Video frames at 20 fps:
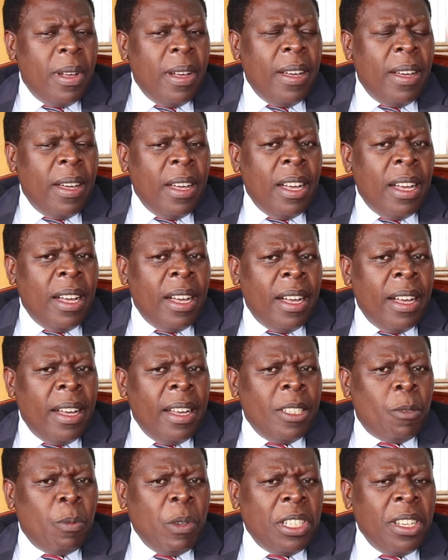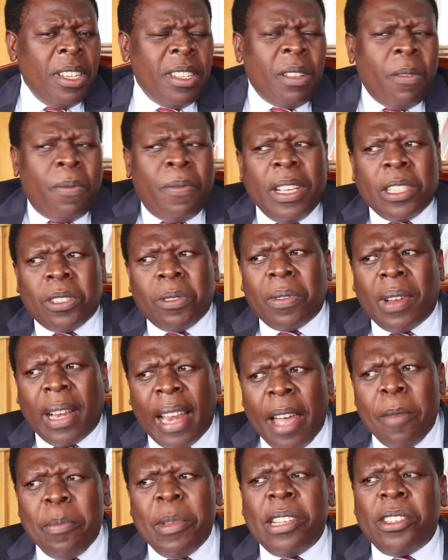uh, especially in the face of
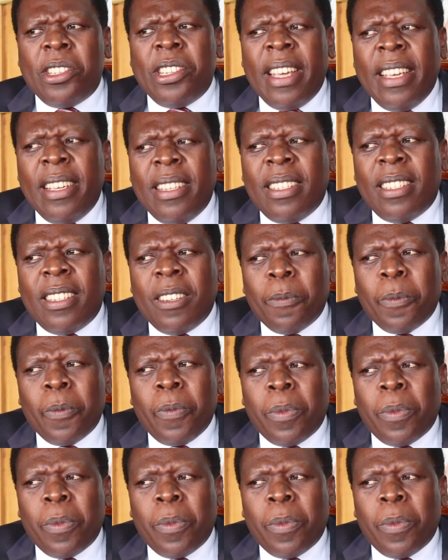climate change.